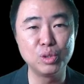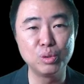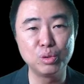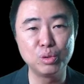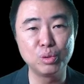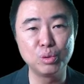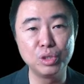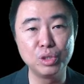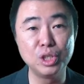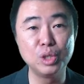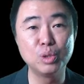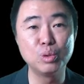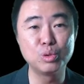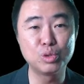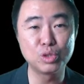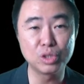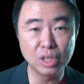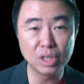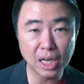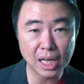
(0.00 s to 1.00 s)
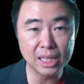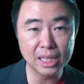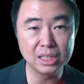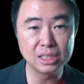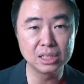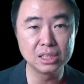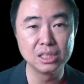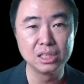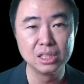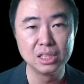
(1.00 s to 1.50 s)
to
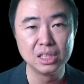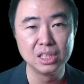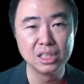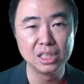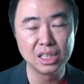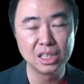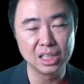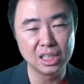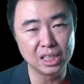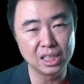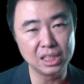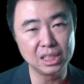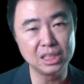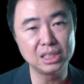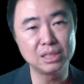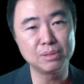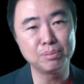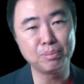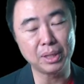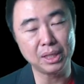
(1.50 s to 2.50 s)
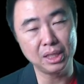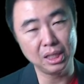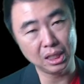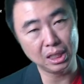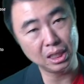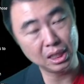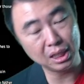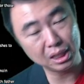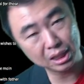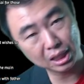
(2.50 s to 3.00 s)
neutralize this
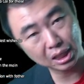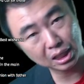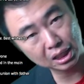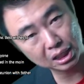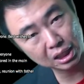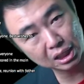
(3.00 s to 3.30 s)
particular thing.